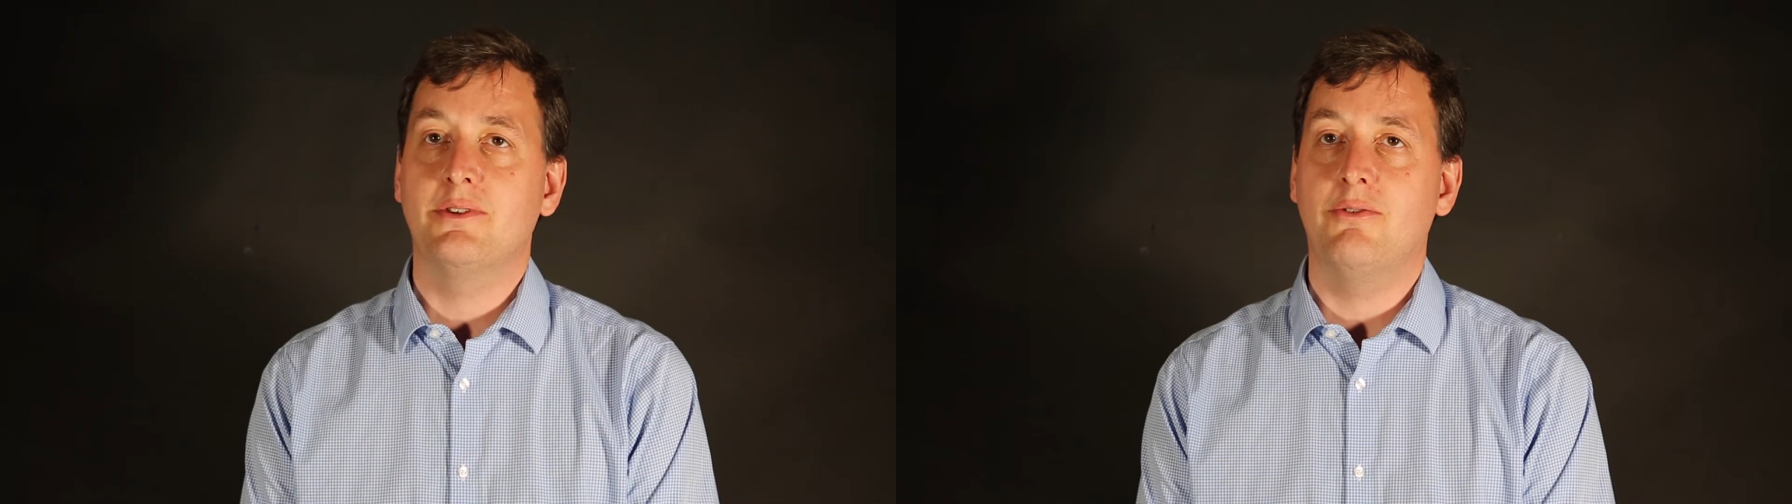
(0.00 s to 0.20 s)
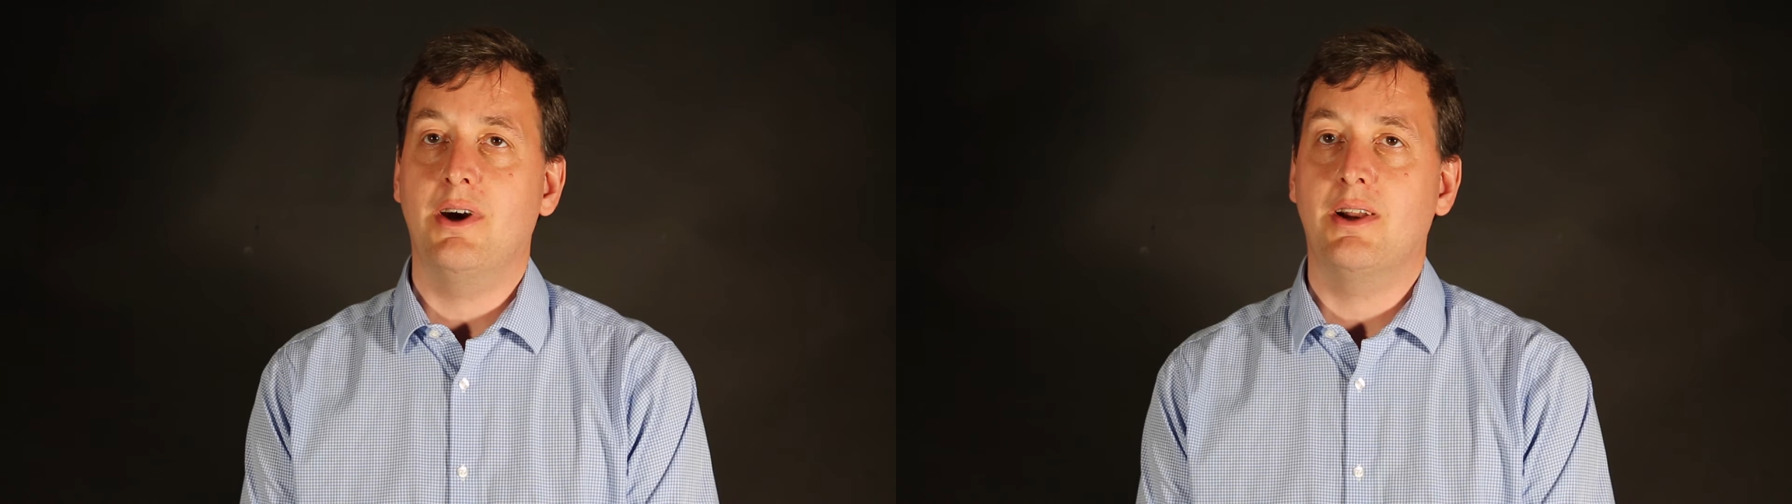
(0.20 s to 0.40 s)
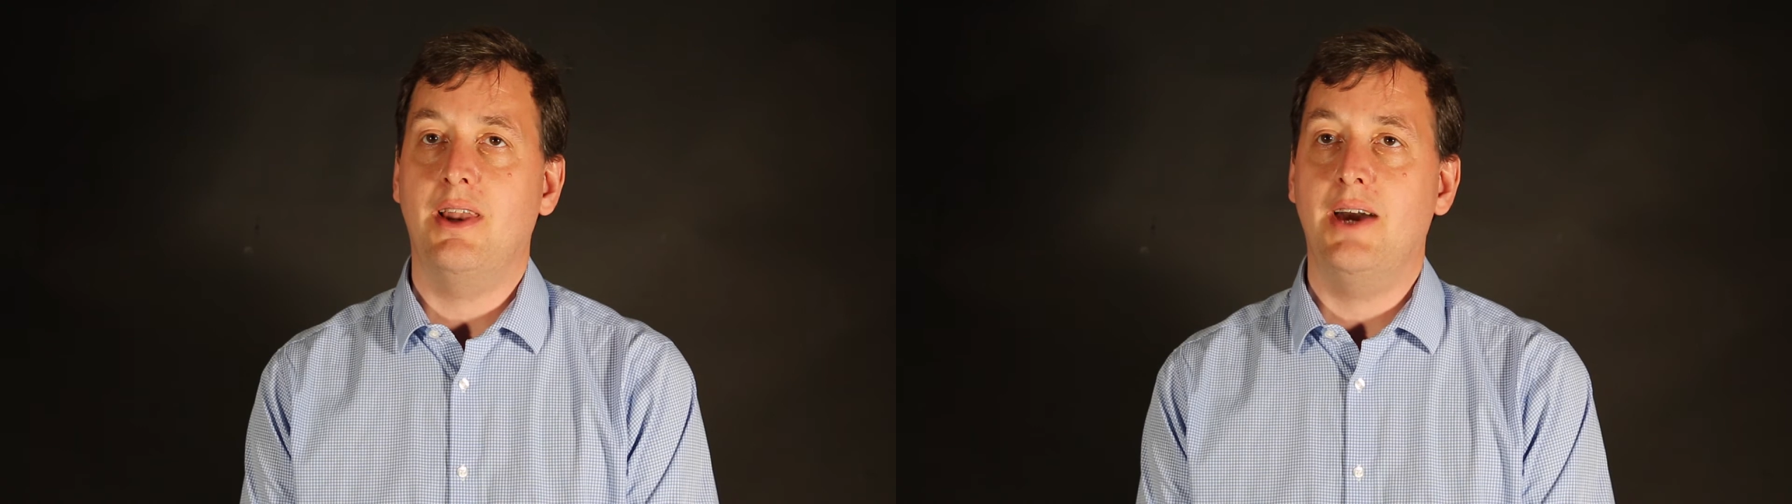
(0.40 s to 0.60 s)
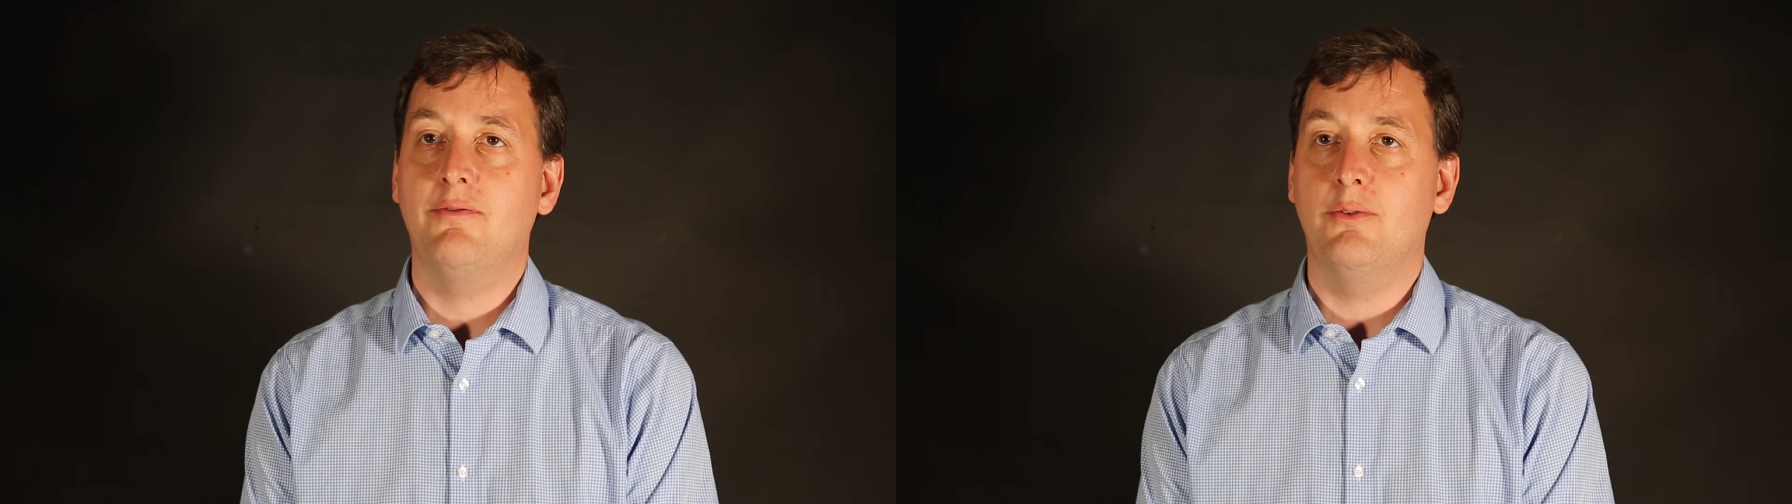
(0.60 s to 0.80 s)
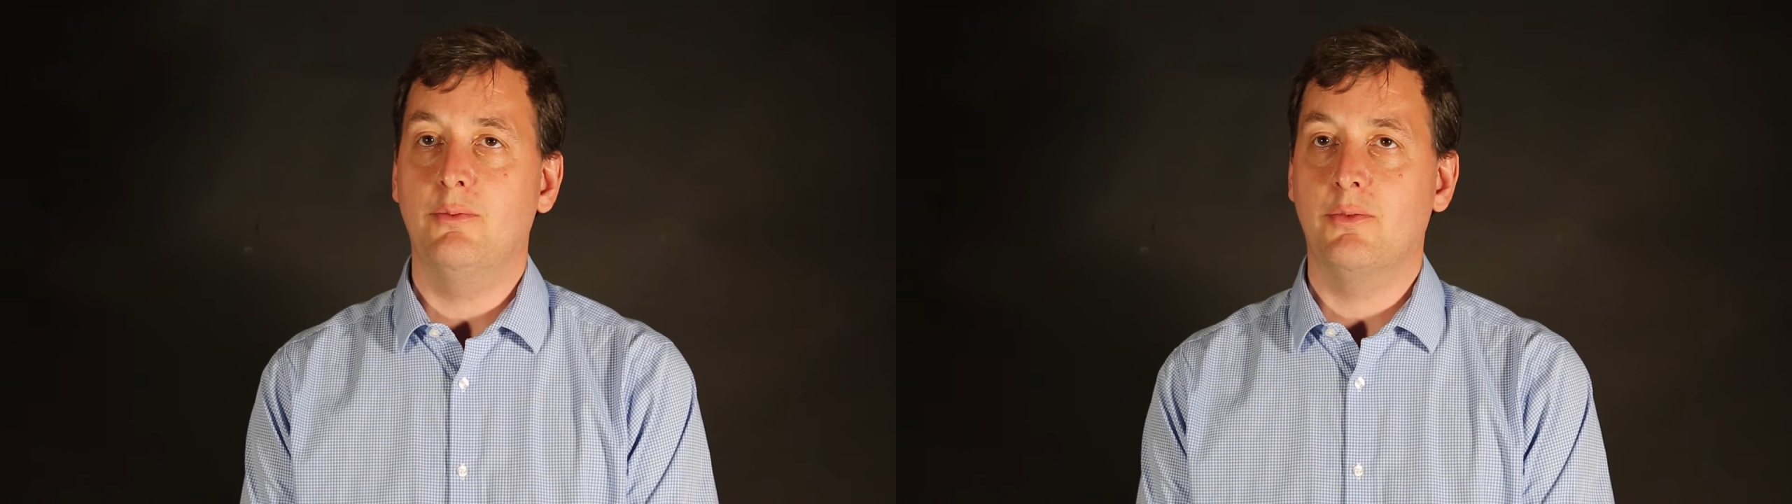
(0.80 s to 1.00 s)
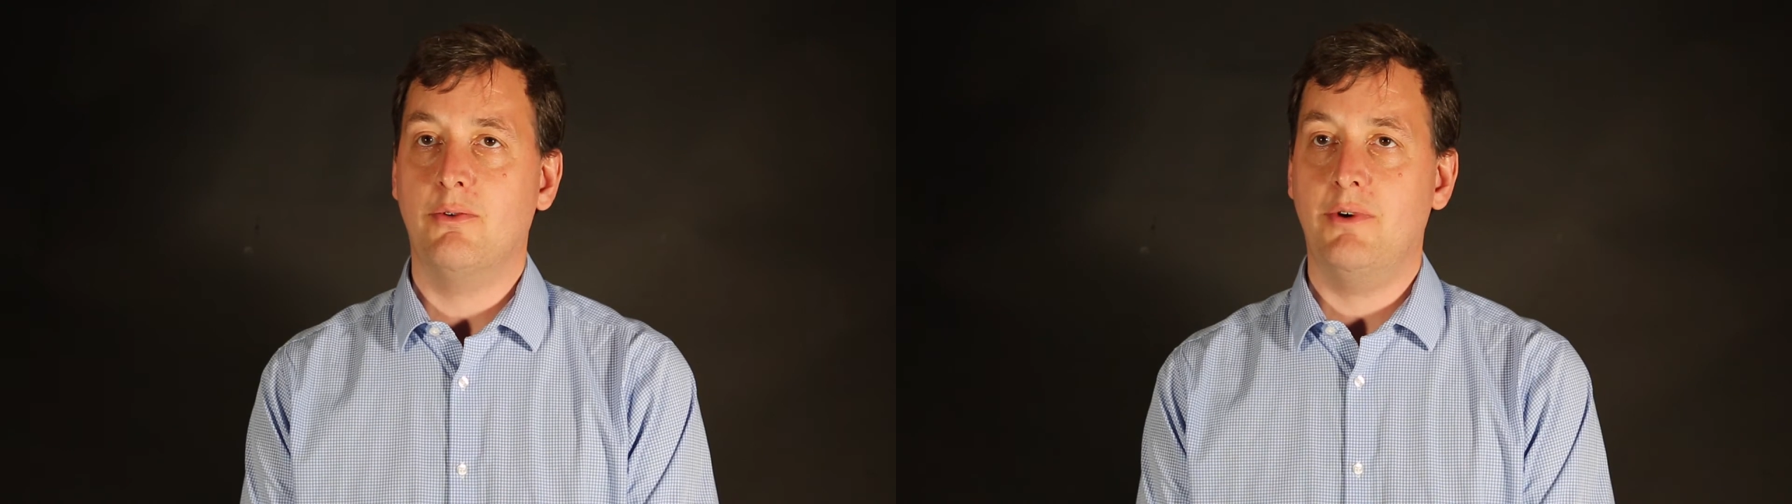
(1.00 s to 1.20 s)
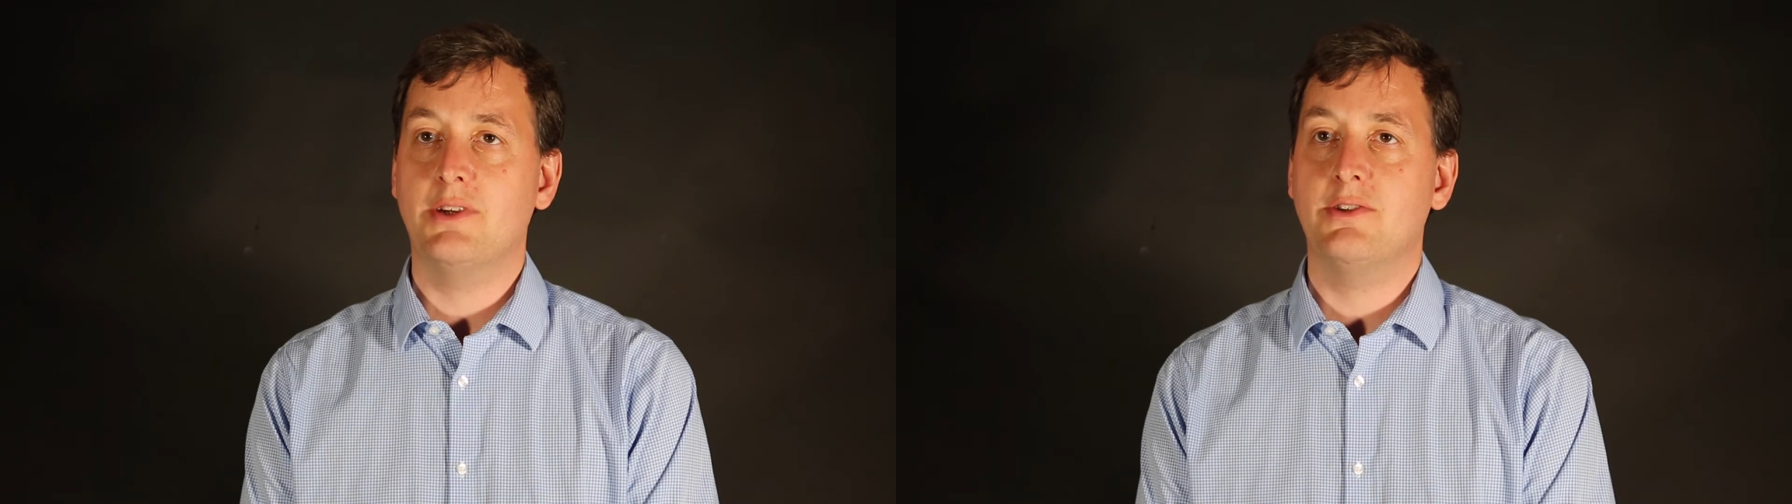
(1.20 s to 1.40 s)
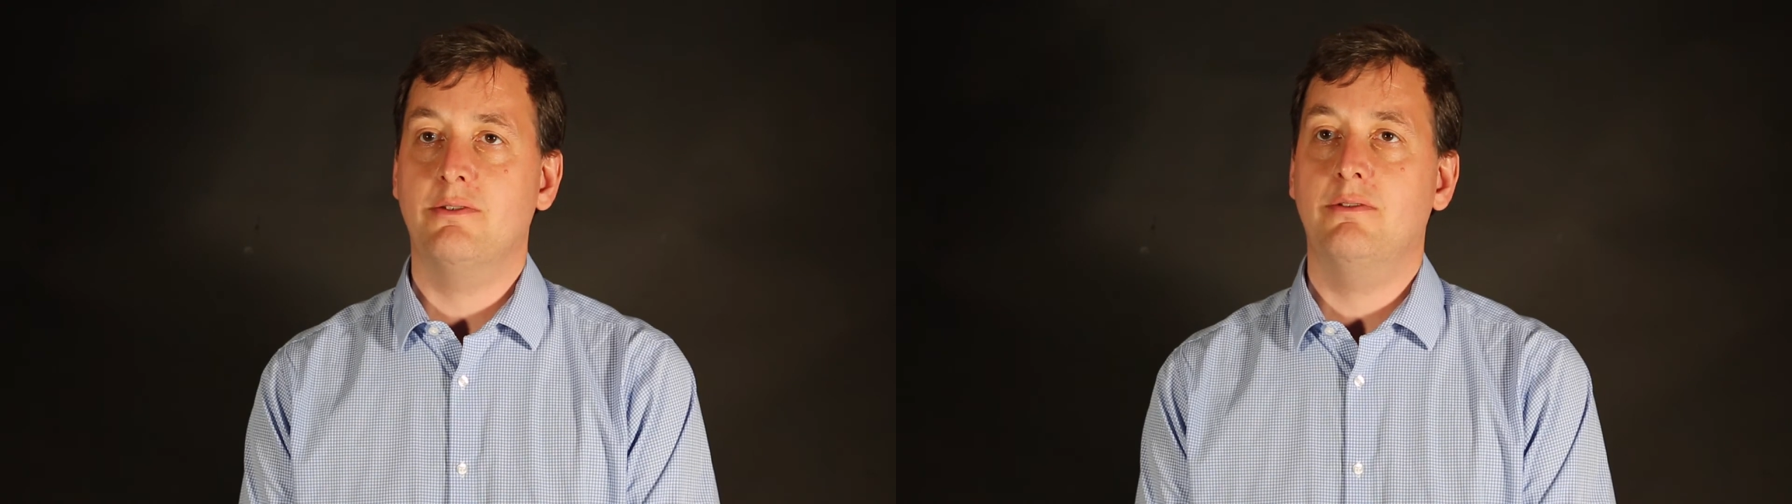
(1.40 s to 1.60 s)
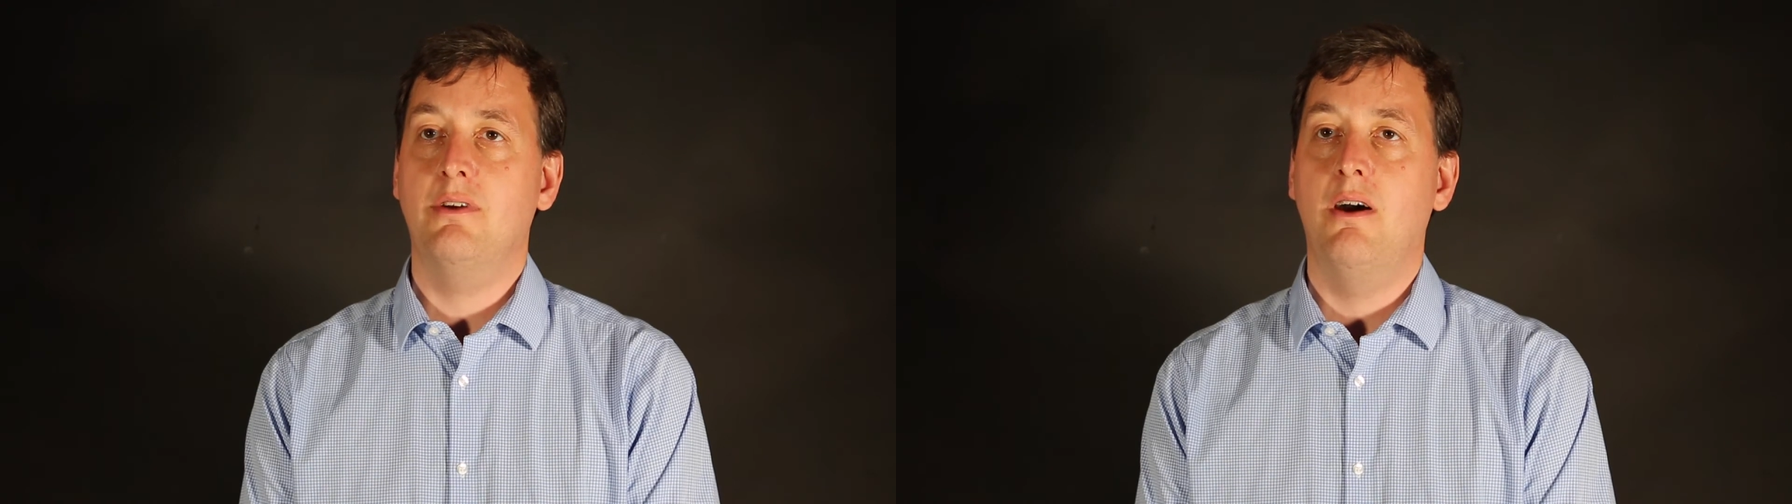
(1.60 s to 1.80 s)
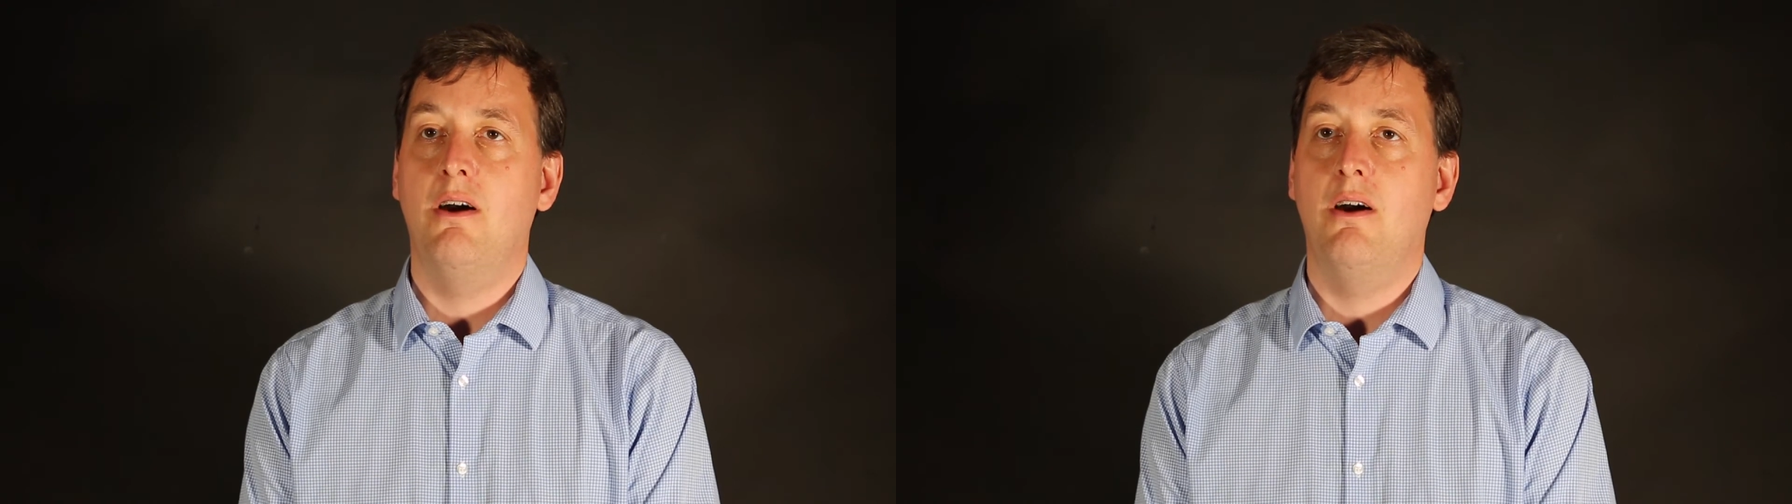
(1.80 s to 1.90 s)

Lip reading: Dirac Live room correction